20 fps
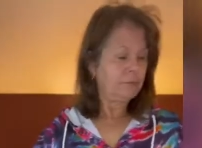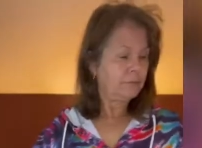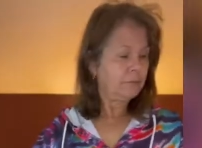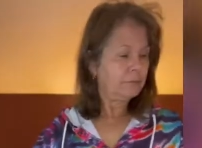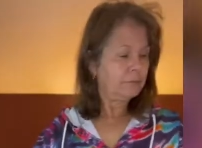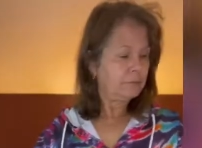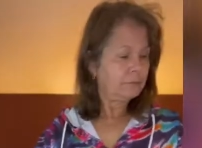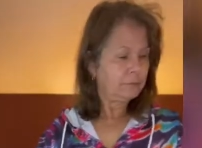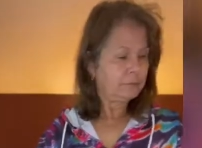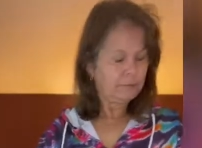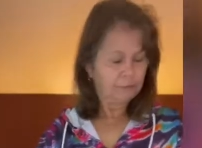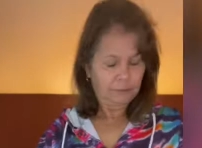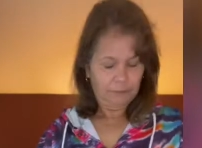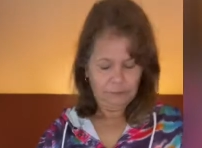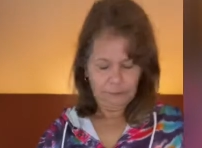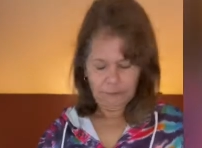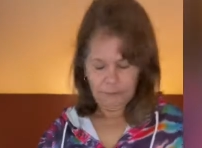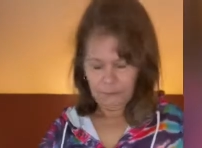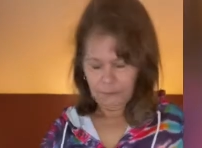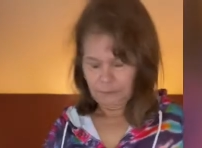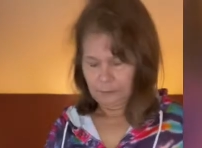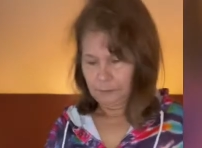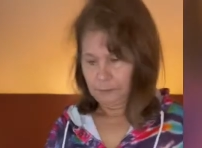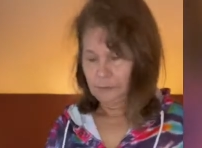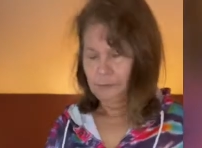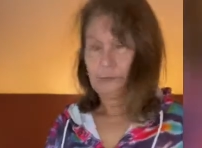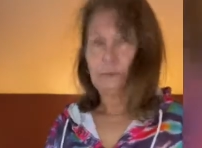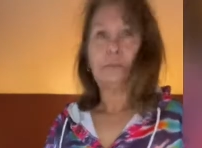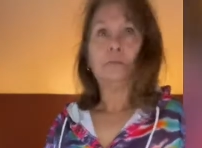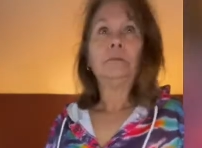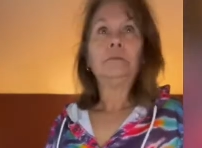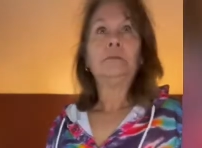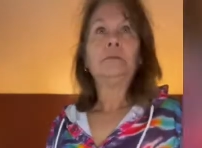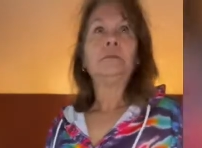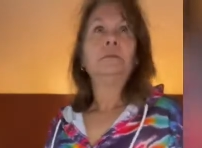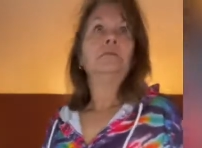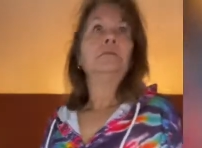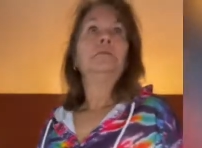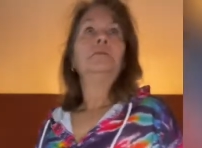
Nothing is said.